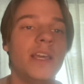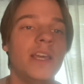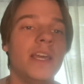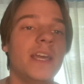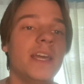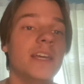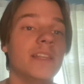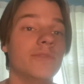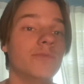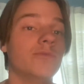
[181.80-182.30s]

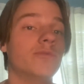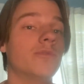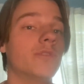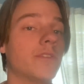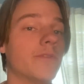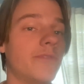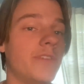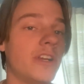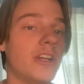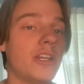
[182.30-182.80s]
and
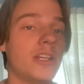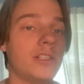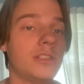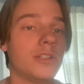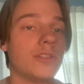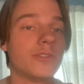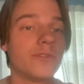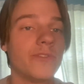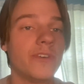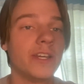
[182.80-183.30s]
were very
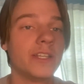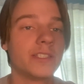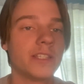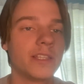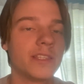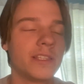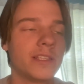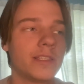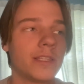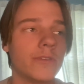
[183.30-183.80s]
close fights.
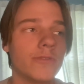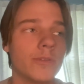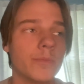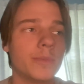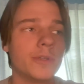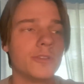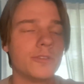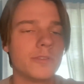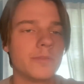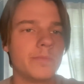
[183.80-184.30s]
I think they were
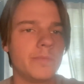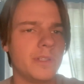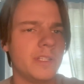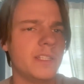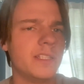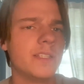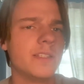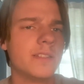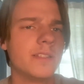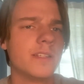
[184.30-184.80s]
both
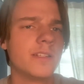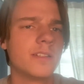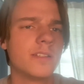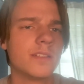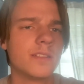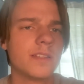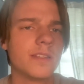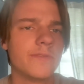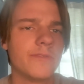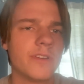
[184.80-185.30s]
split
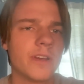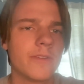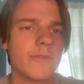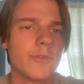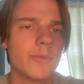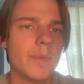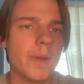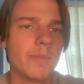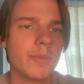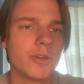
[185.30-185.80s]
decisions, if I
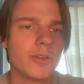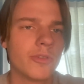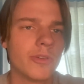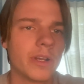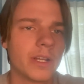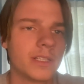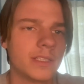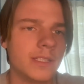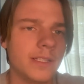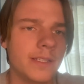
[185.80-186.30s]
remember
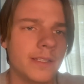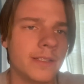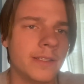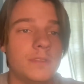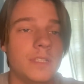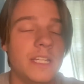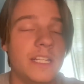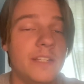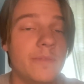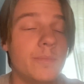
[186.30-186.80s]
correctly.
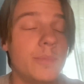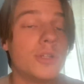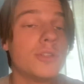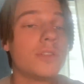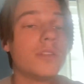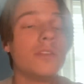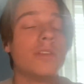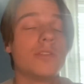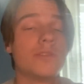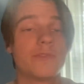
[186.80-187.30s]
And in
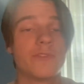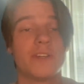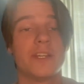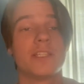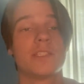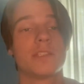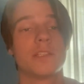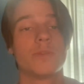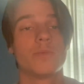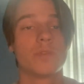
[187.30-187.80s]
both of those
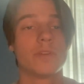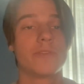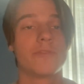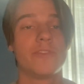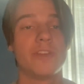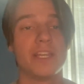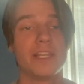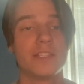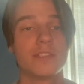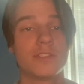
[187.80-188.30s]
fights, there were
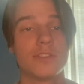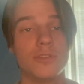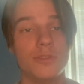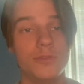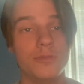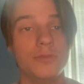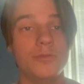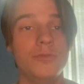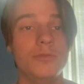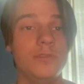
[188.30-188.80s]
fans
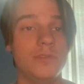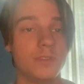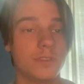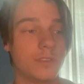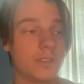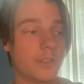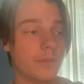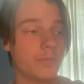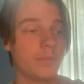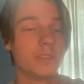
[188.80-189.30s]
who
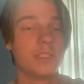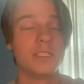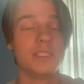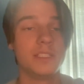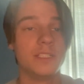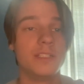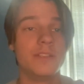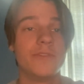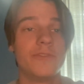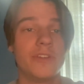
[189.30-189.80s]

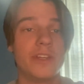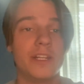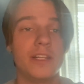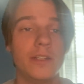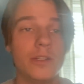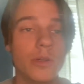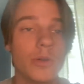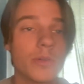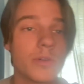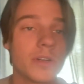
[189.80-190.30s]
completely
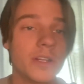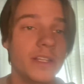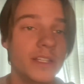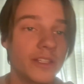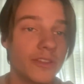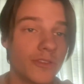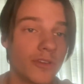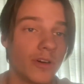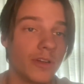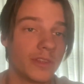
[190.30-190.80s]
defended Corey
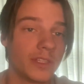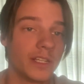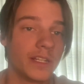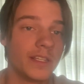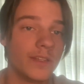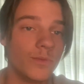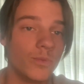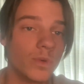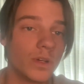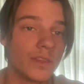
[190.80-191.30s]
and thought that
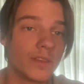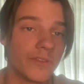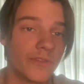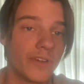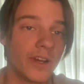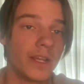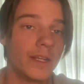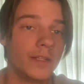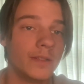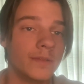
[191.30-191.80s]
he won the
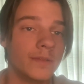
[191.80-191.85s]
fight.